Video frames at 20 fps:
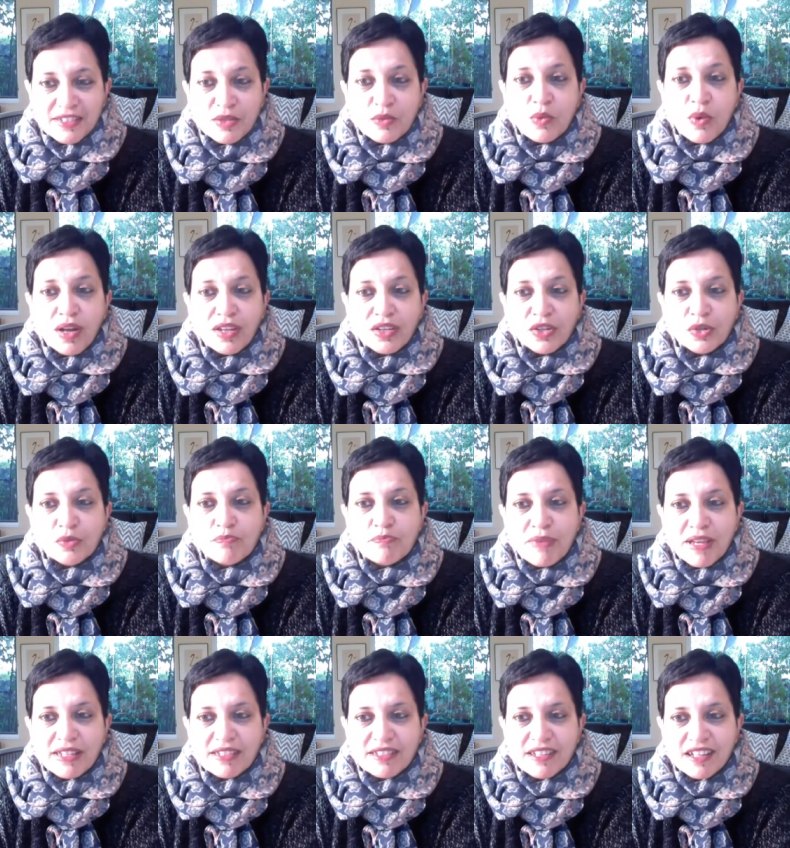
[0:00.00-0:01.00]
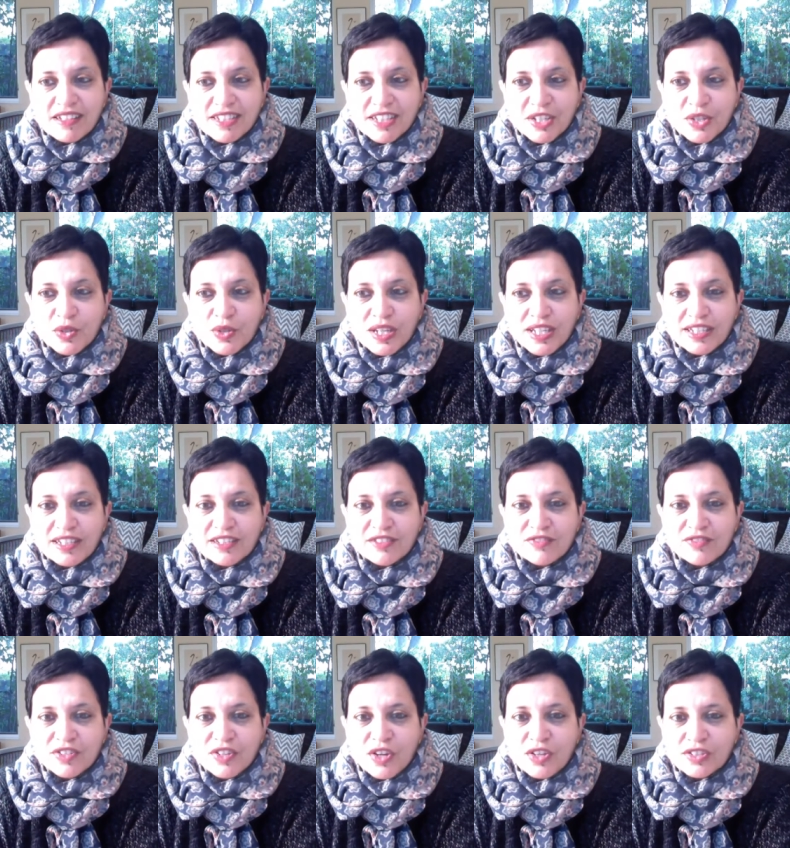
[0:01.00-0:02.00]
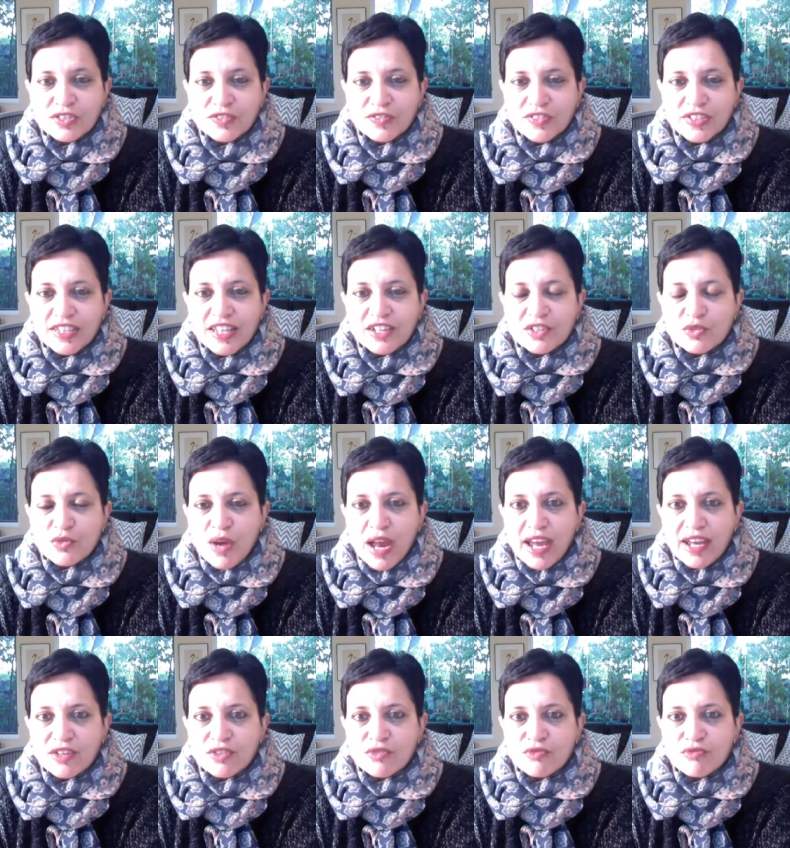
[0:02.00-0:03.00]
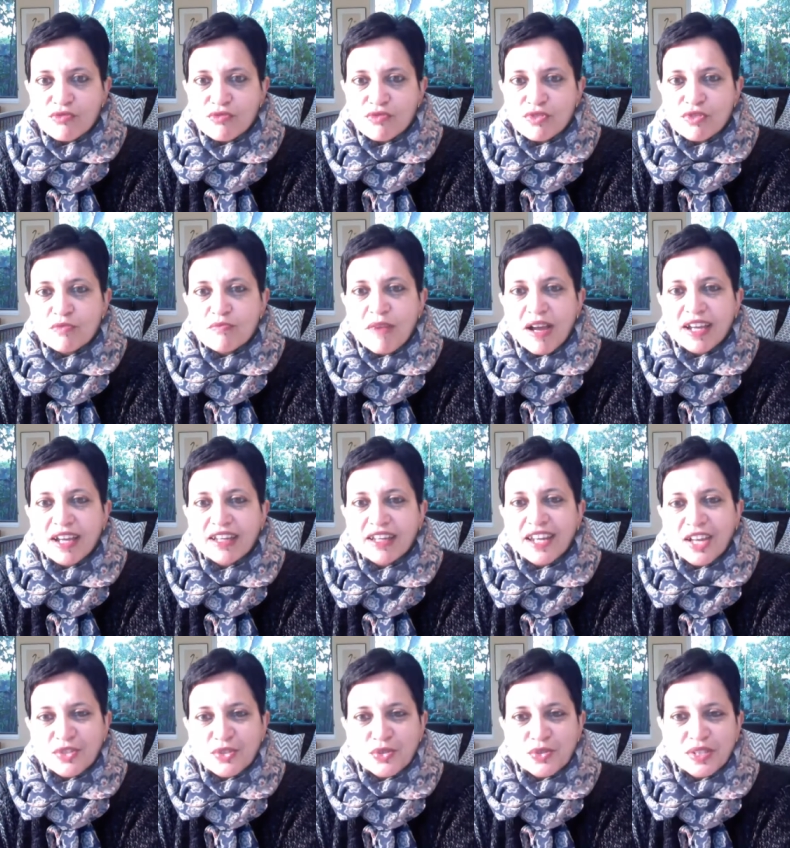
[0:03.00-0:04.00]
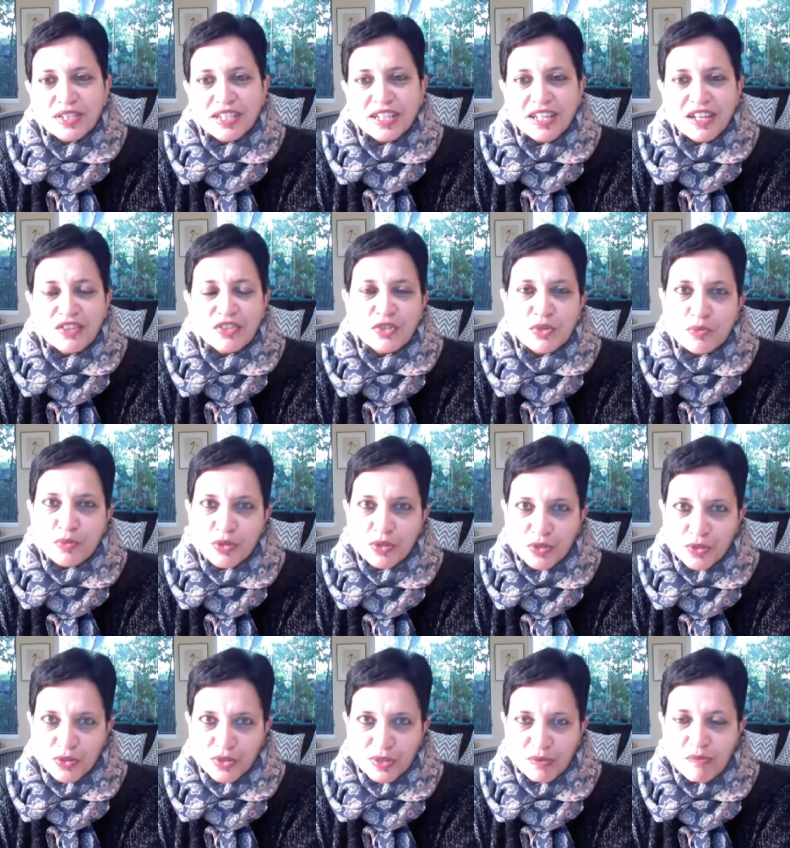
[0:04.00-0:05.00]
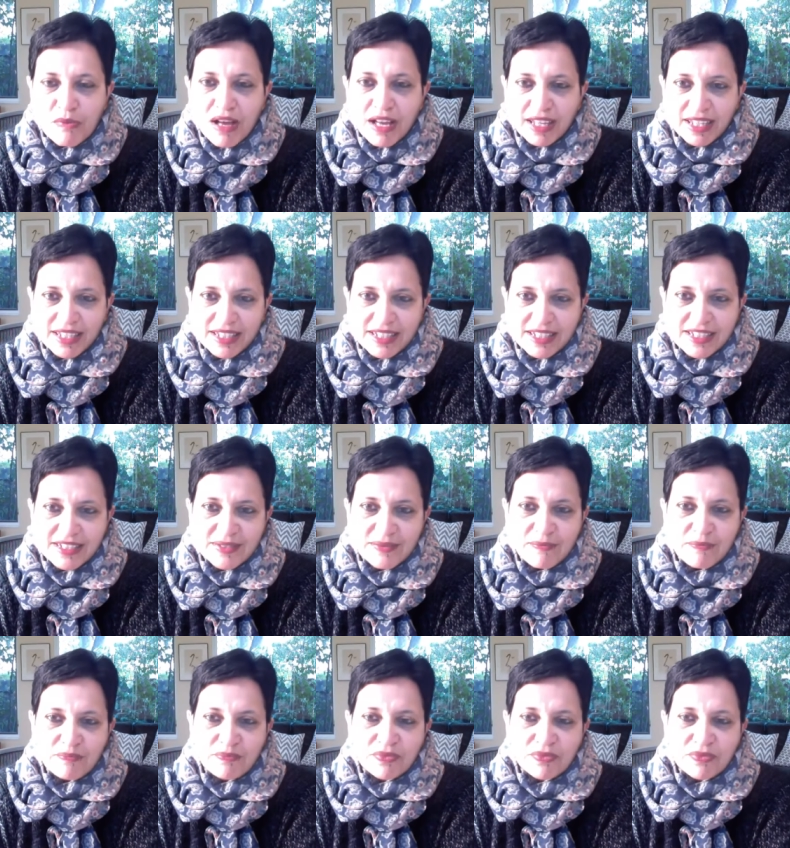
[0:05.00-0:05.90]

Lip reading: the one who best articulated a philosophy that rang true to my naturally entrepreneurial mind.